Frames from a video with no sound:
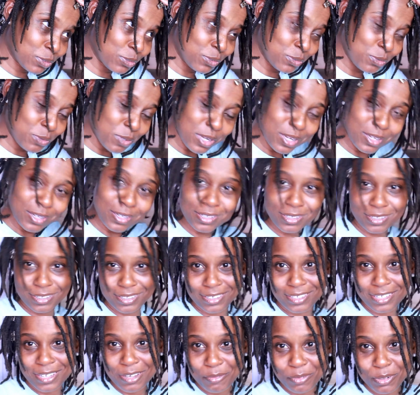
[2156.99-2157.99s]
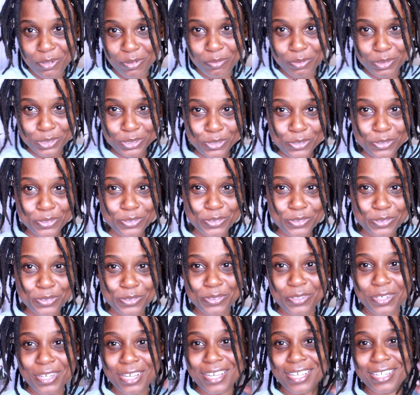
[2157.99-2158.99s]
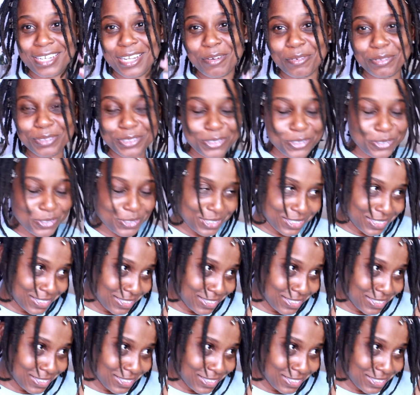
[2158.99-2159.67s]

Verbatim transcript: you gonna do? Uh, well, what you gonna do? Now, what song